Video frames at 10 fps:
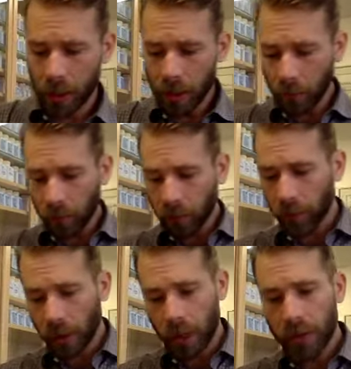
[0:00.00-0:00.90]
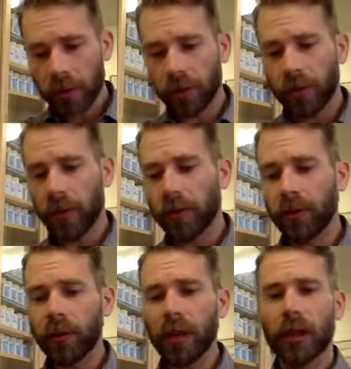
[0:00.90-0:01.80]
Next, let's look at this
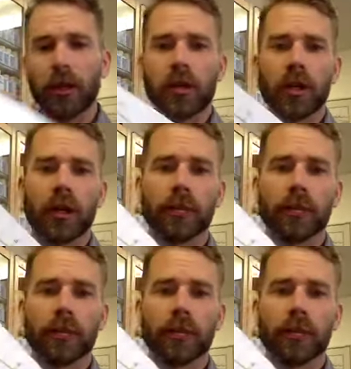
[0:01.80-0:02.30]
sinking chi.